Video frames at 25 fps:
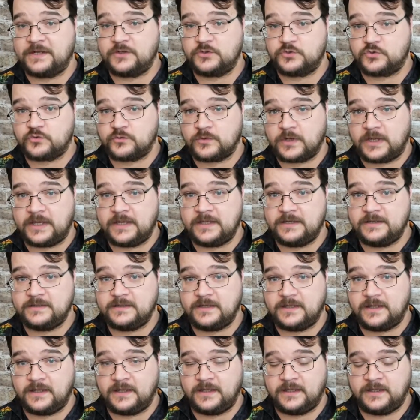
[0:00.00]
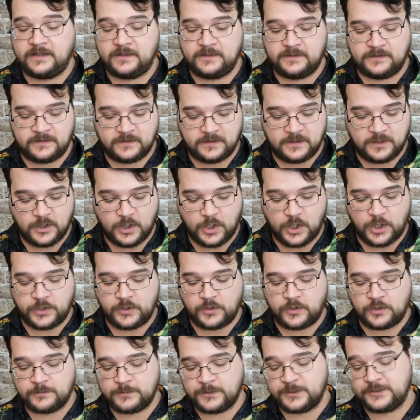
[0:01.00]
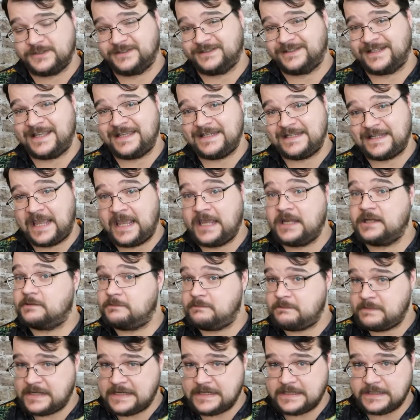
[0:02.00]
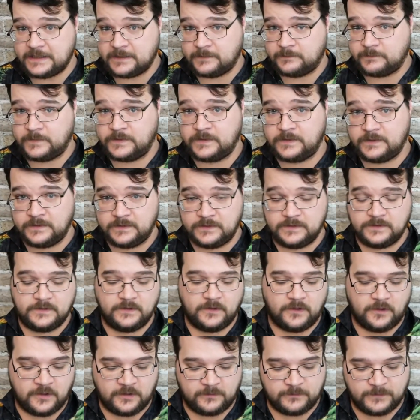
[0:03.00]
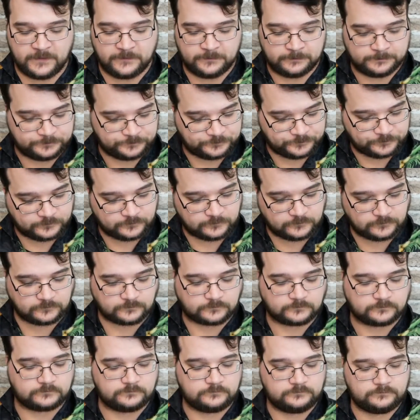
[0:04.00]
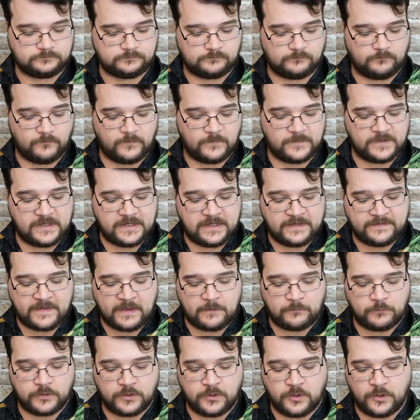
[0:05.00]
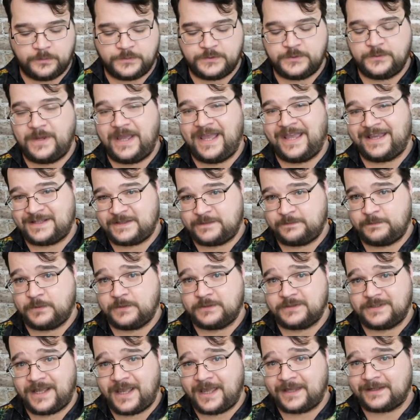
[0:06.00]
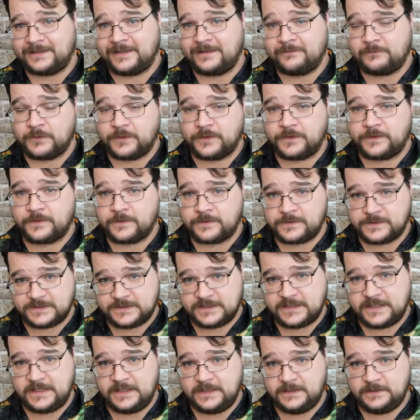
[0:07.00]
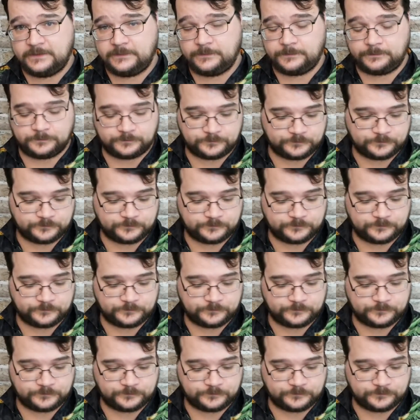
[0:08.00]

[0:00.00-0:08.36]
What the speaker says: trained in unarmored, light, and medium armor, and that will go up to Expert at level 13.